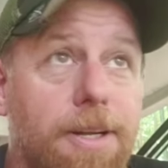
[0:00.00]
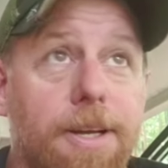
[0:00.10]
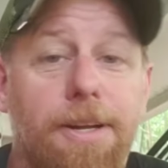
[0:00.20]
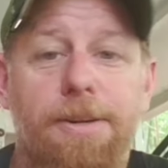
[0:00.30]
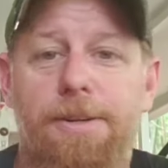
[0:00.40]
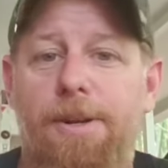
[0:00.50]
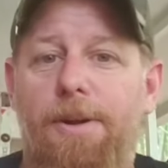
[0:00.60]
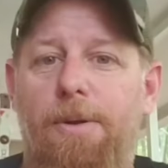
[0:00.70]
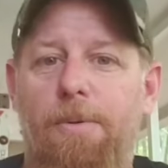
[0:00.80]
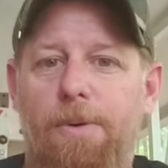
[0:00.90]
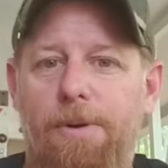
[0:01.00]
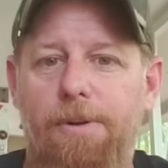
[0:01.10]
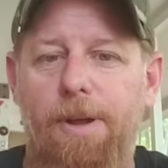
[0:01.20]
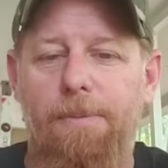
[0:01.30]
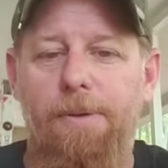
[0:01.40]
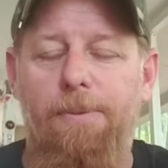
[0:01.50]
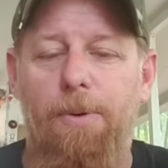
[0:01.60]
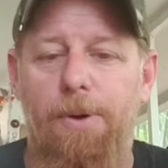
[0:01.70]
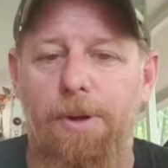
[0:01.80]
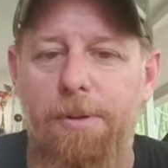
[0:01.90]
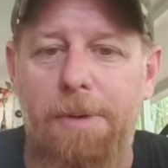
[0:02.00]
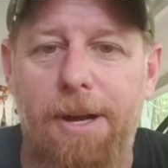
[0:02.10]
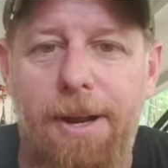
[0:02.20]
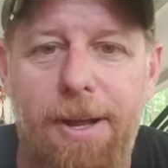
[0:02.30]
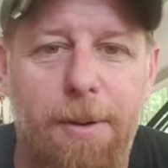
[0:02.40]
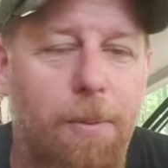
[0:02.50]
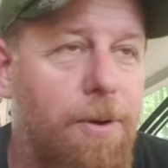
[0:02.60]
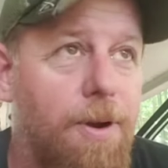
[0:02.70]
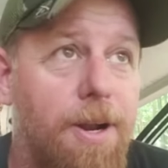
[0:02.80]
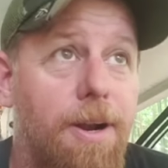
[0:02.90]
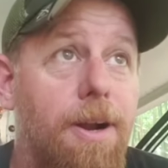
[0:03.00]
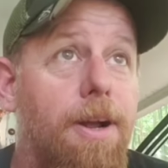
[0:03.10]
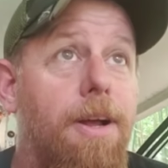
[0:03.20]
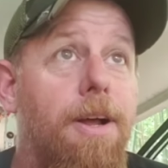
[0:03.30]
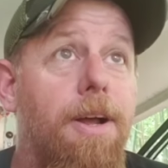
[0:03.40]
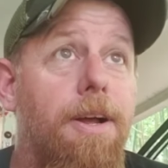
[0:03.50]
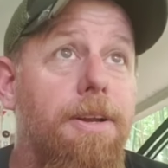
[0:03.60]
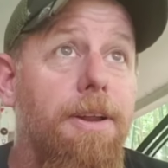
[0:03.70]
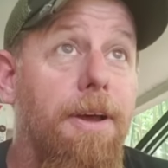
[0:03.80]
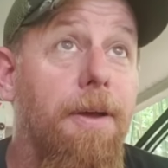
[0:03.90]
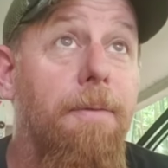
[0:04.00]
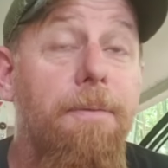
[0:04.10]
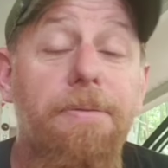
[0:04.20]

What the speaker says: in lovely Florida. It's about 91 right here today.